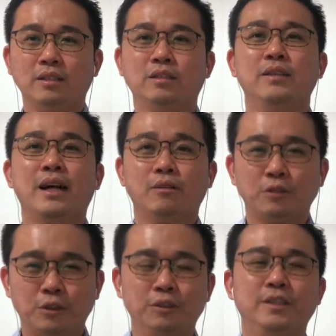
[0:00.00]
So now,
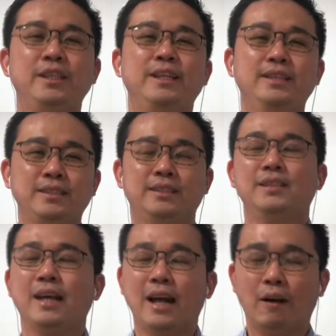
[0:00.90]
through this,
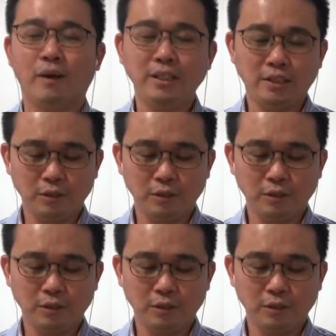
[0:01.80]
we'll